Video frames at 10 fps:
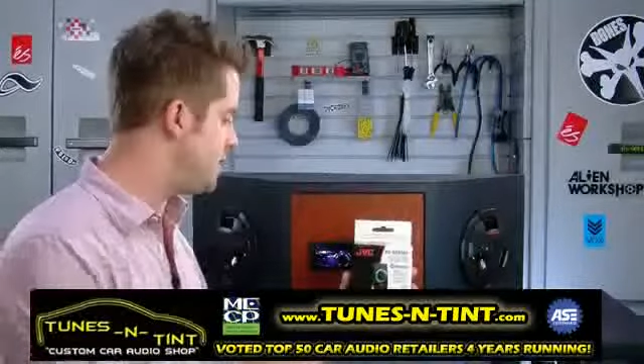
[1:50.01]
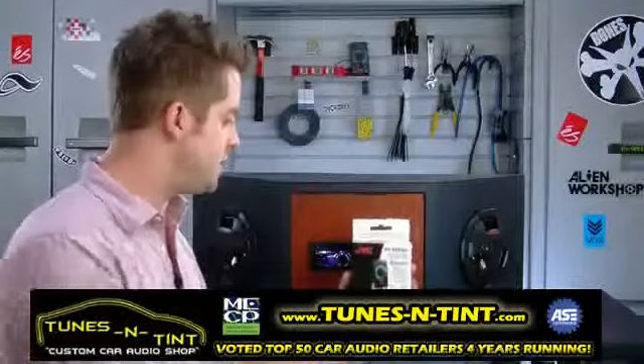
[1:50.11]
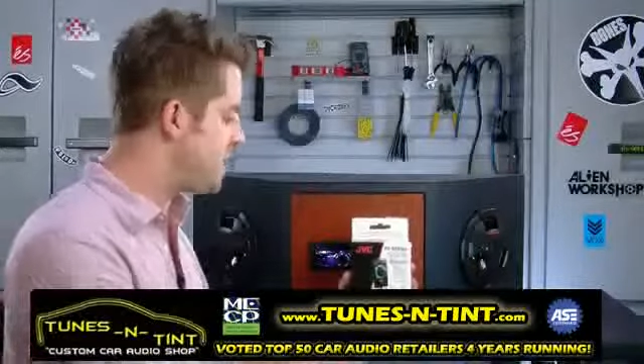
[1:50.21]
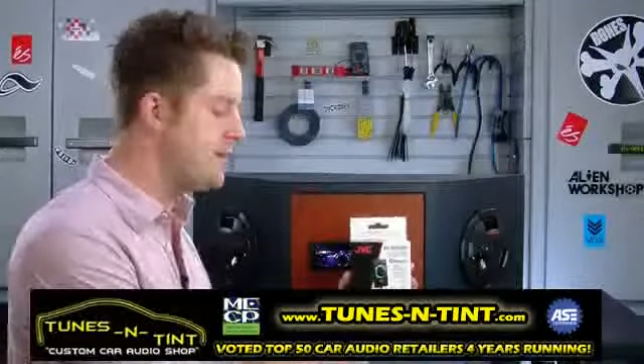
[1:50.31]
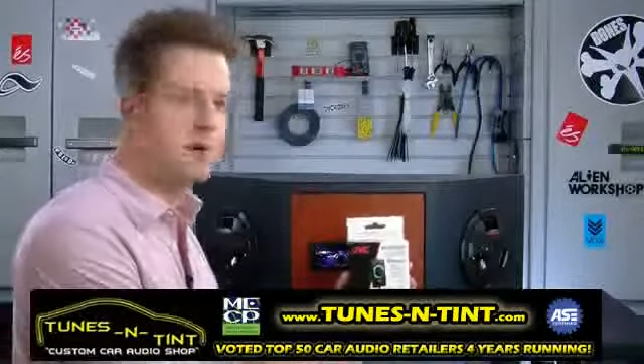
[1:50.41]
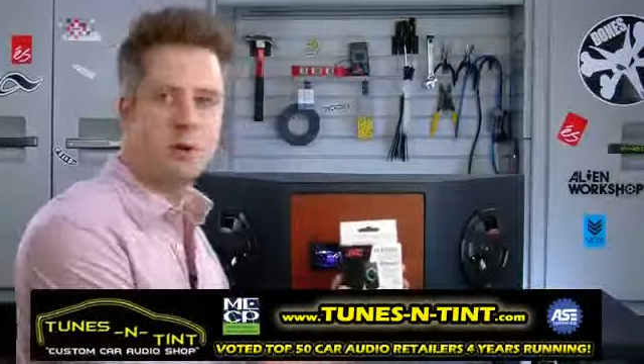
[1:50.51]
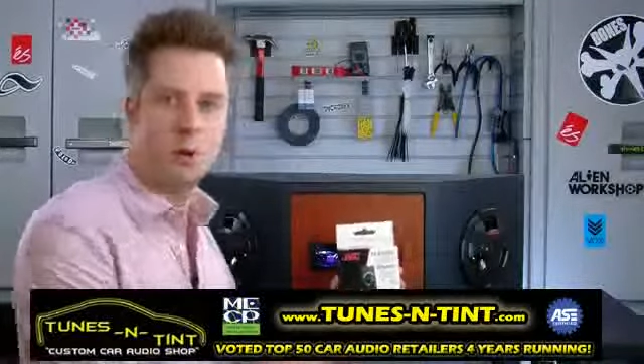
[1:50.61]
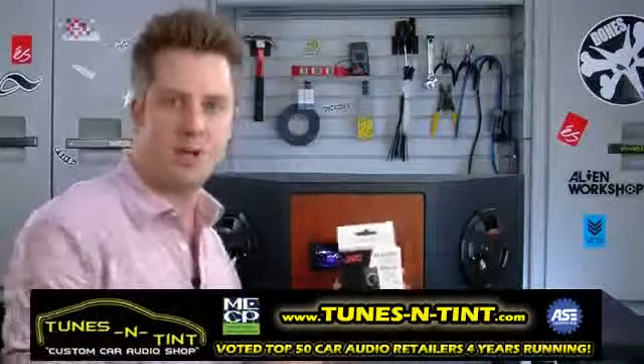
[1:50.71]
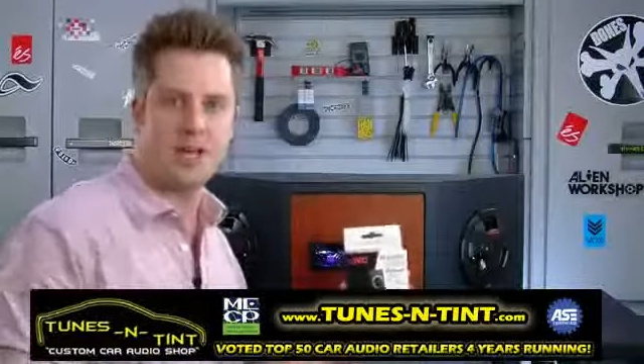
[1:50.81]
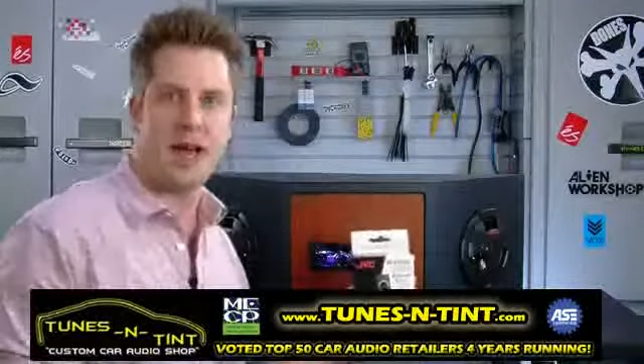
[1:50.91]
So kind of a
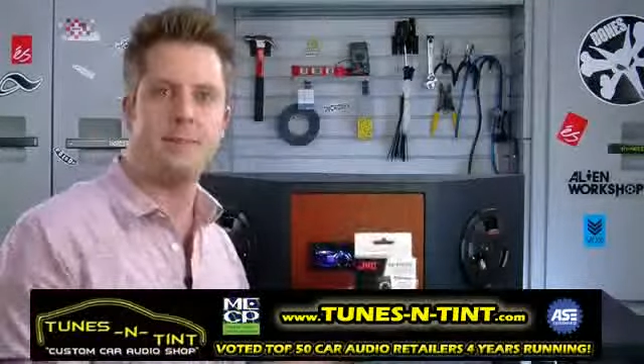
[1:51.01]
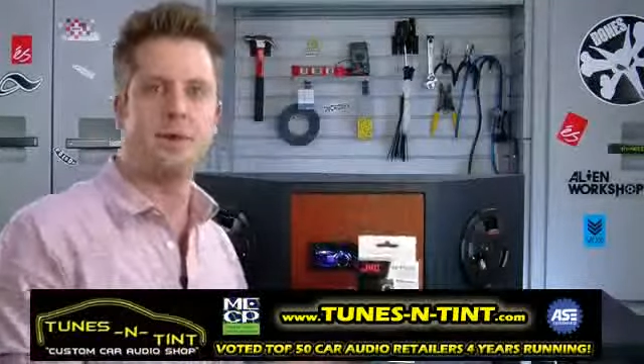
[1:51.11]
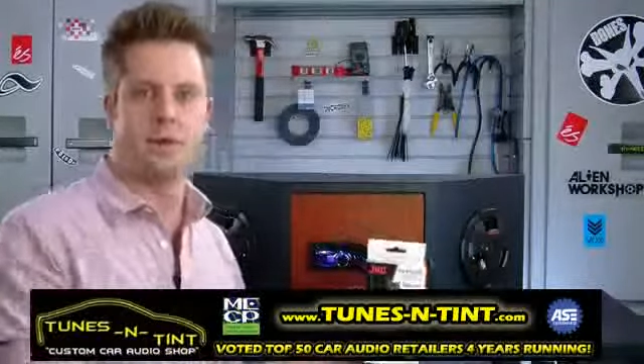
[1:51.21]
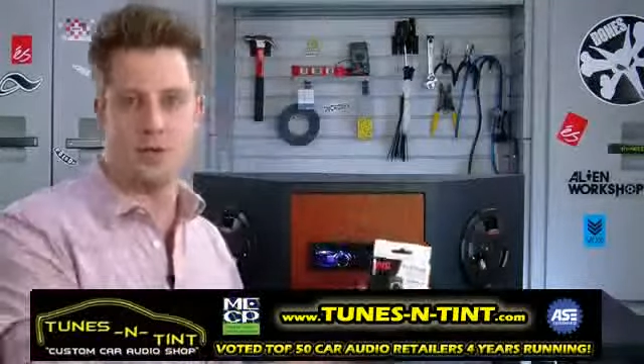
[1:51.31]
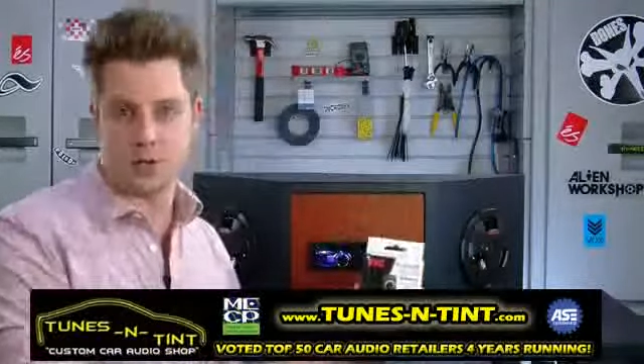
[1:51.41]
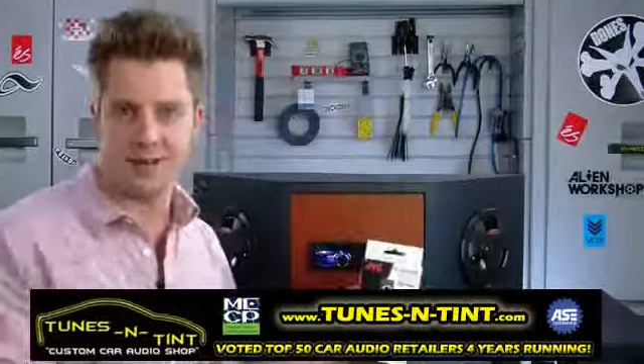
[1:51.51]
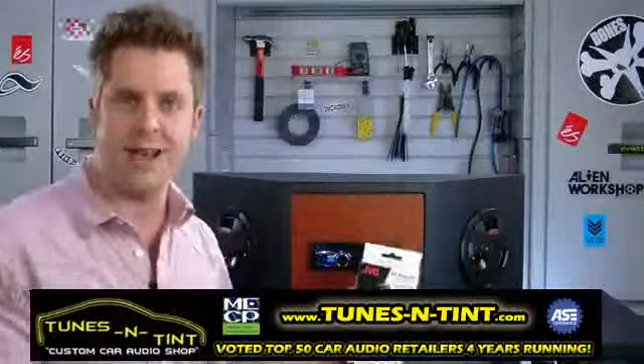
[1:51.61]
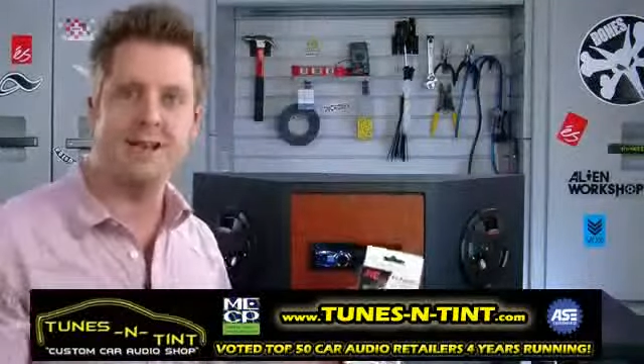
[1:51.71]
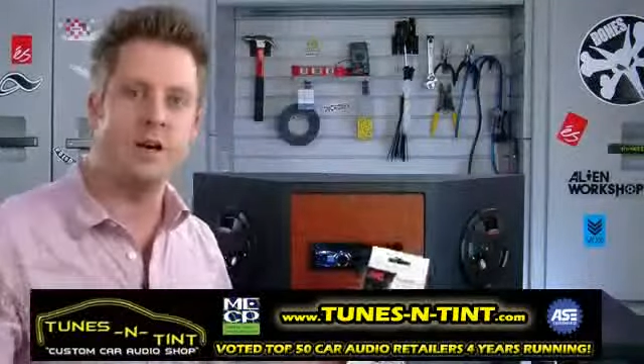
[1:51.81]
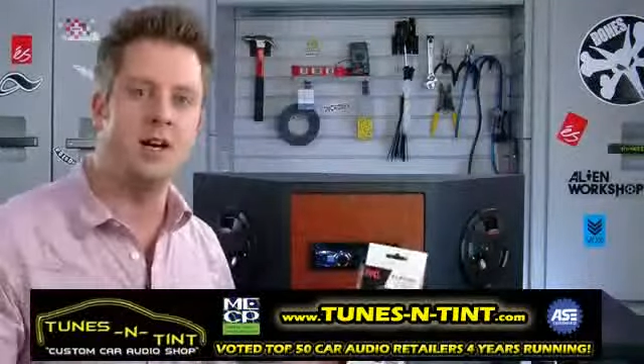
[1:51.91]
cool adapter that you can
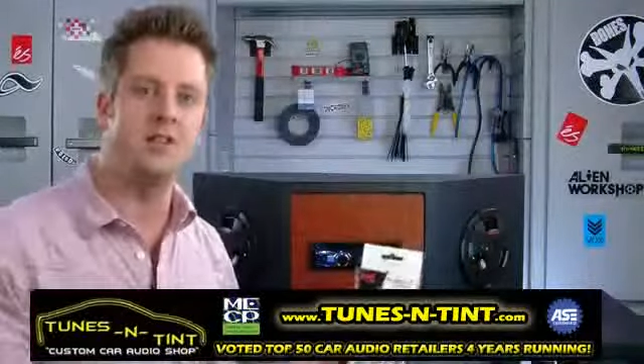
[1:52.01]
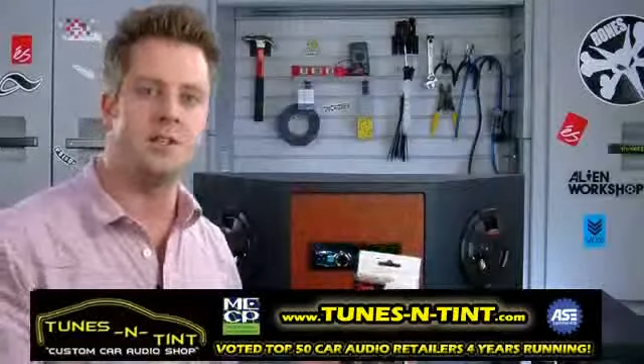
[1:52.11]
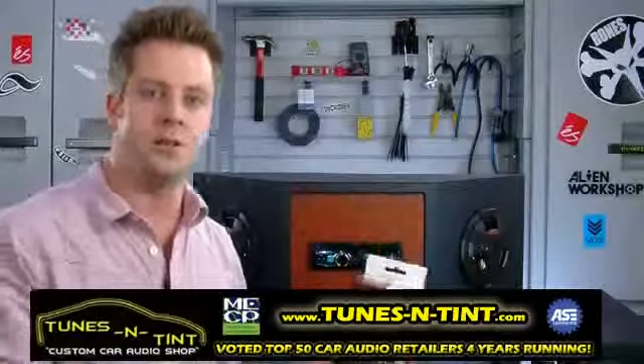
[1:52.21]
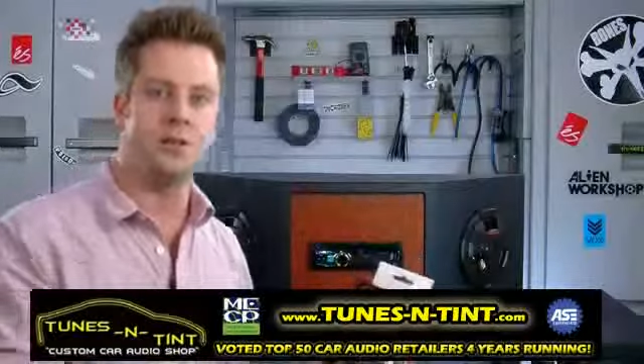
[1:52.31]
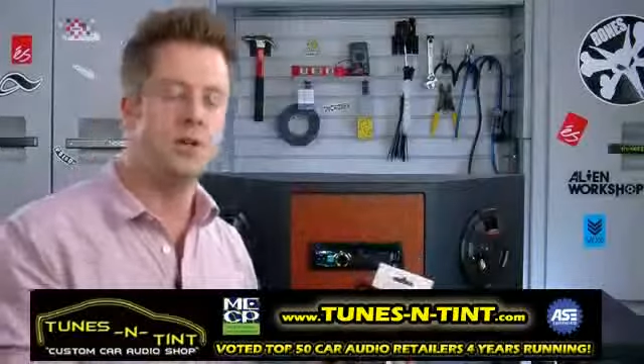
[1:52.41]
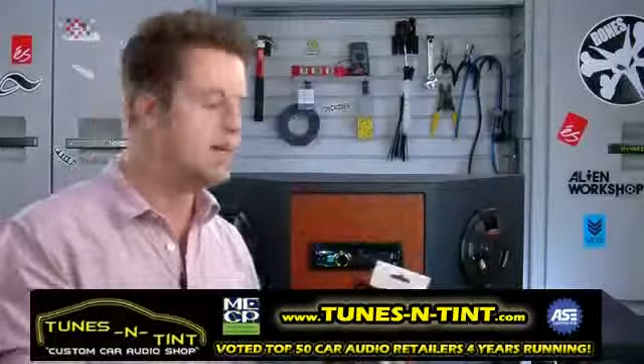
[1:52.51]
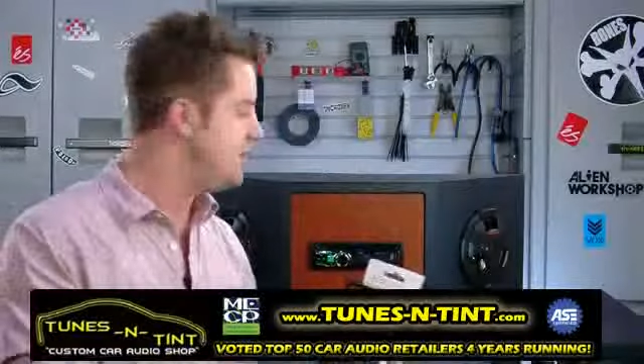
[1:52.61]
add on to